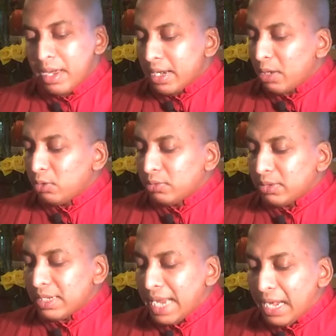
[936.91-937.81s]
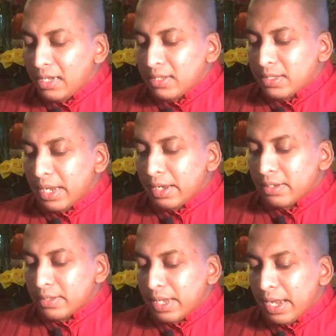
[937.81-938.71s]
Now the deities
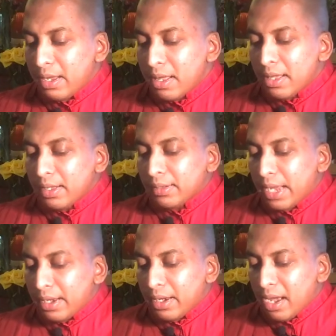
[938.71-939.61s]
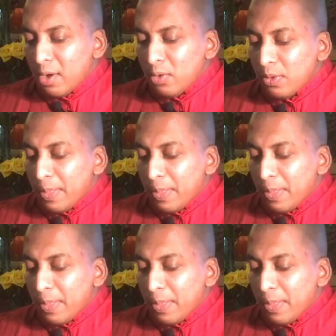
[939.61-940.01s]
say that now